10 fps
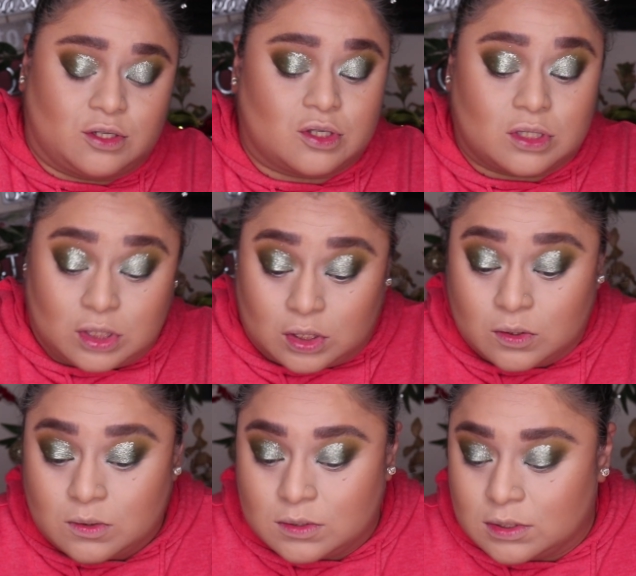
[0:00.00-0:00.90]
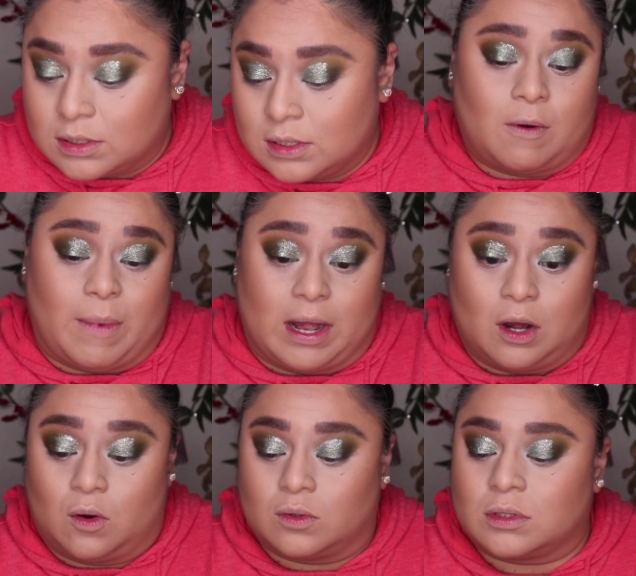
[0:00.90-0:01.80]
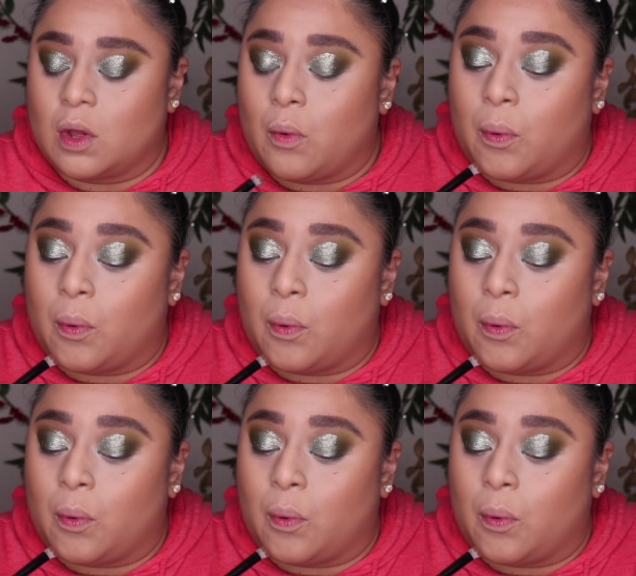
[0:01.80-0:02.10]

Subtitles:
just used for my nose.